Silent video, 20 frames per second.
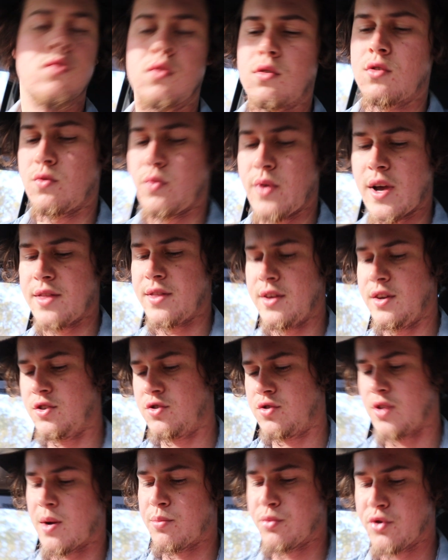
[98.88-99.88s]
because we had these
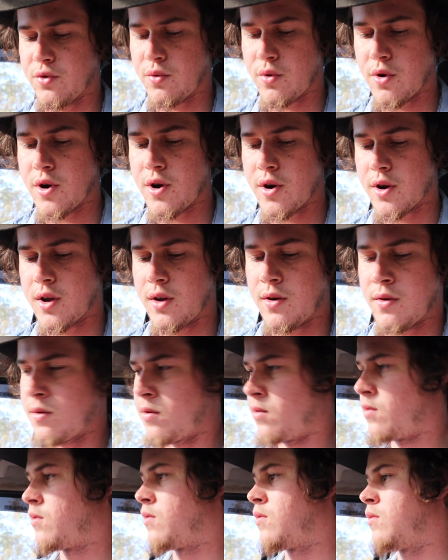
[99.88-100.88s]
drums at work and
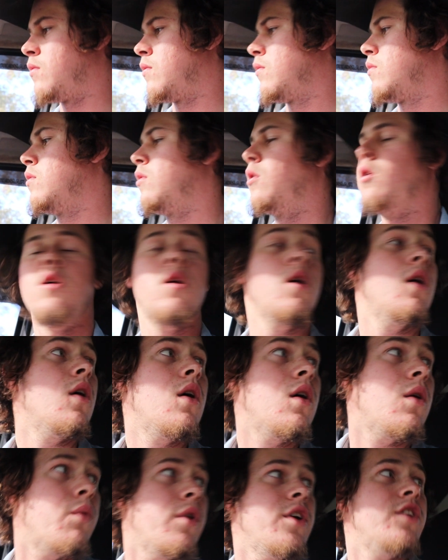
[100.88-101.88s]

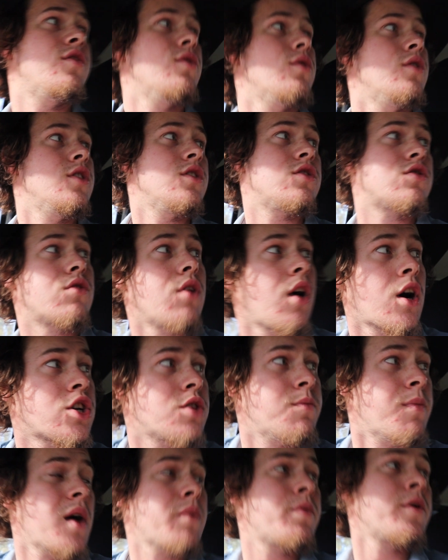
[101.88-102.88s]
we sort of just crush
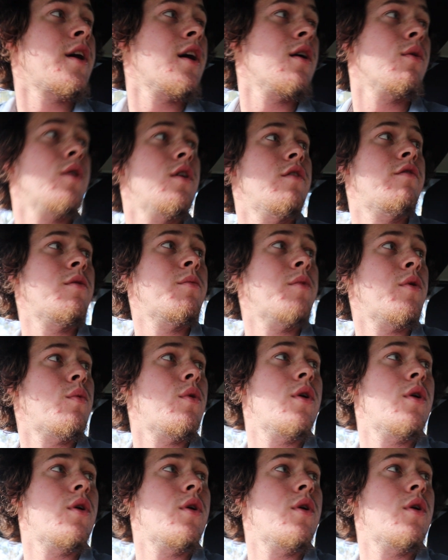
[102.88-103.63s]
them up and get rid of them at